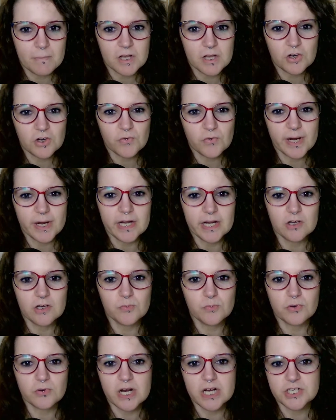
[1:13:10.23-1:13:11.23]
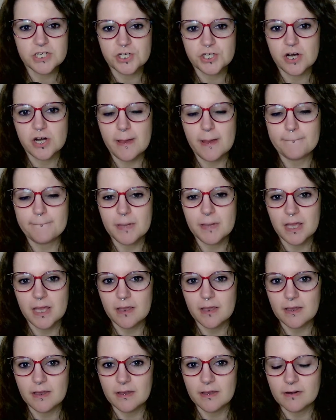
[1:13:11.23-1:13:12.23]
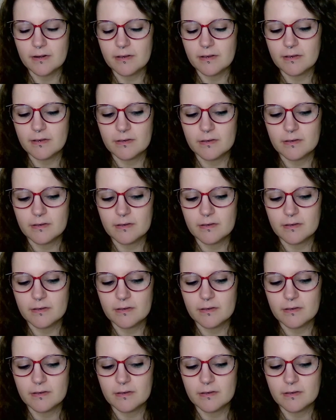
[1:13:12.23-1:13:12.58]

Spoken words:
Cranial pressure and pain.